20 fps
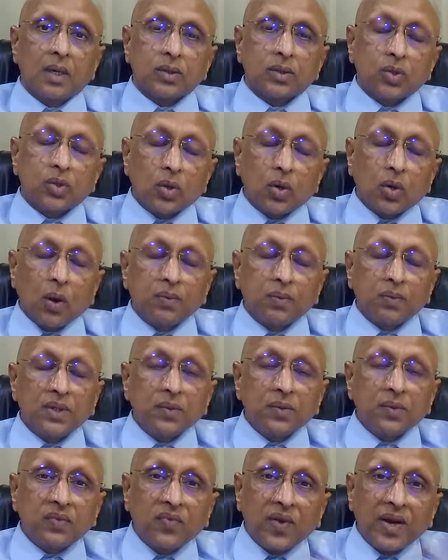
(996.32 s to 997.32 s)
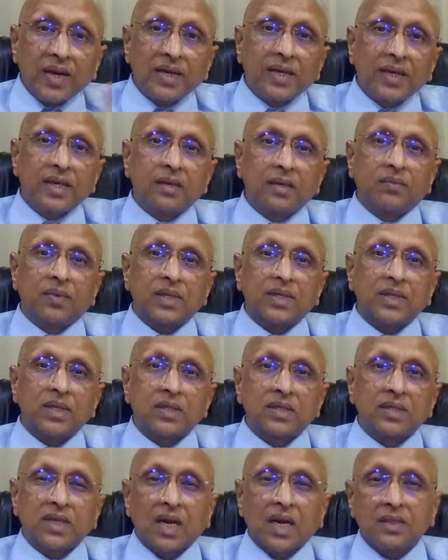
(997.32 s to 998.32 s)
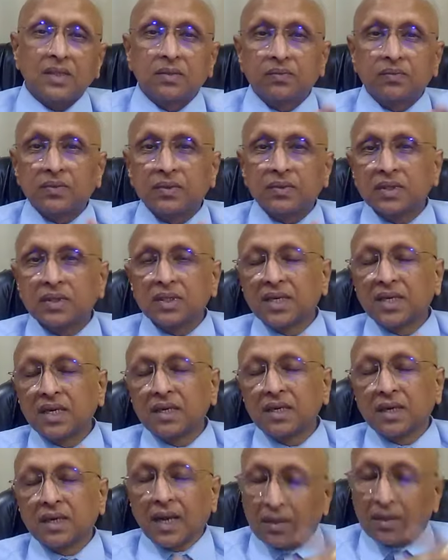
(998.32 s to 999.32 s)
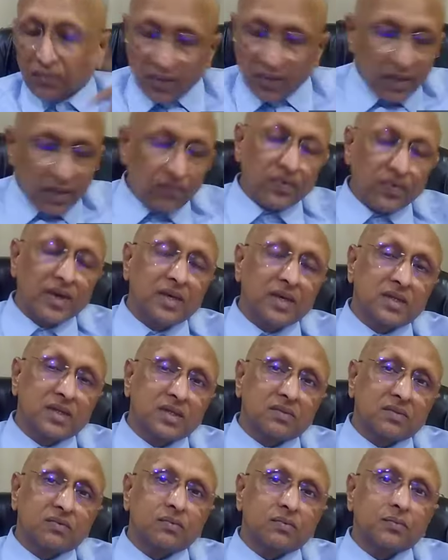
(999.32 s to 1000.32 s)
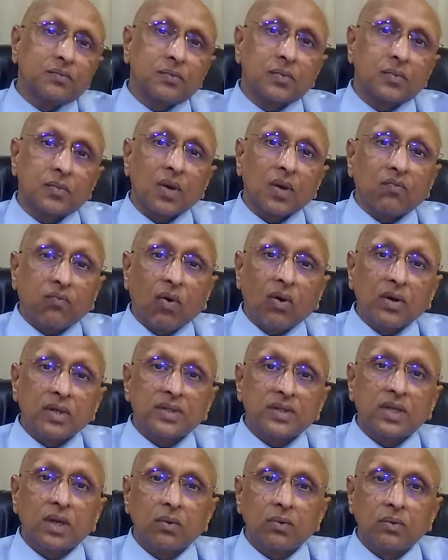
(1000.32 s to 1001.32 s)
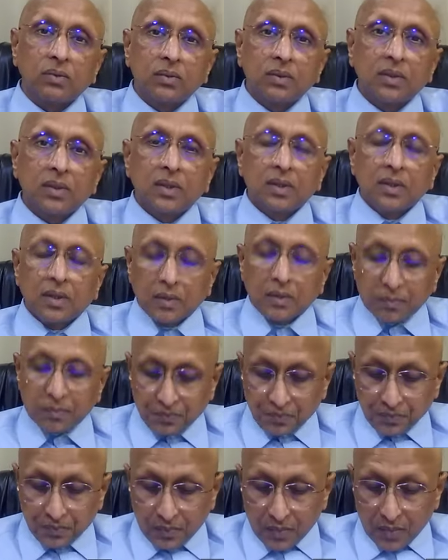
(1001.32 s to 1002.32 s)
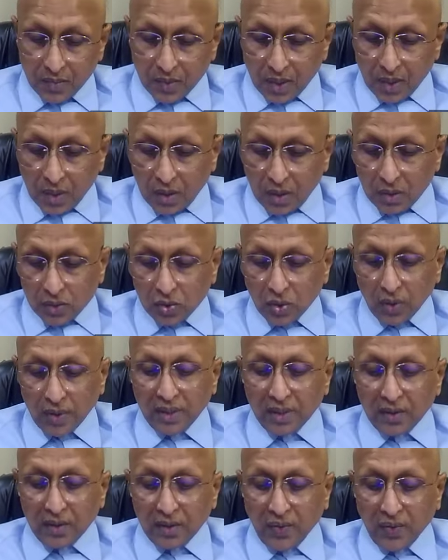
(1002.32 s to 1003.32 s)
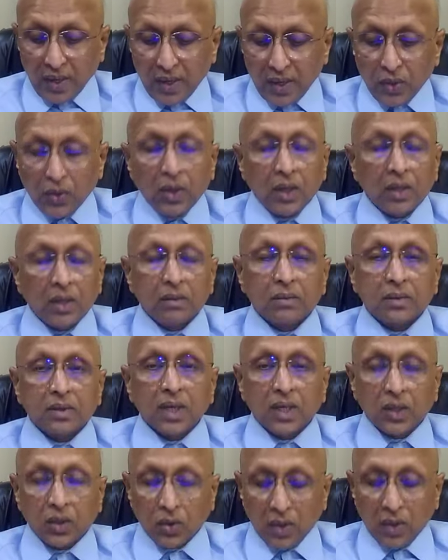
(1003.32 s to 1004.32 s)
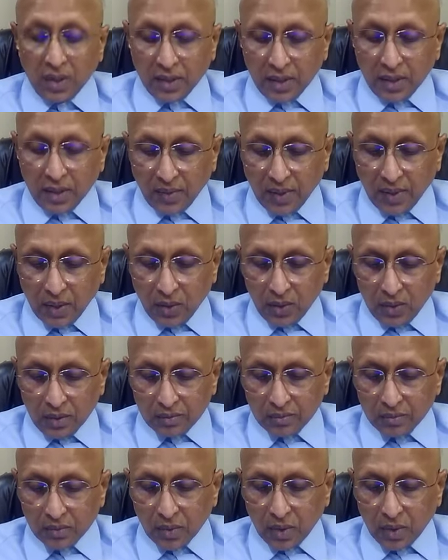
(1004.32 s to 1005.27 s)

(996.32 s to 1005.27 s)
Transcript: So dropsy with fainting, patient starts sitting and he faints. He falls down. So it is failure, circulatory failure.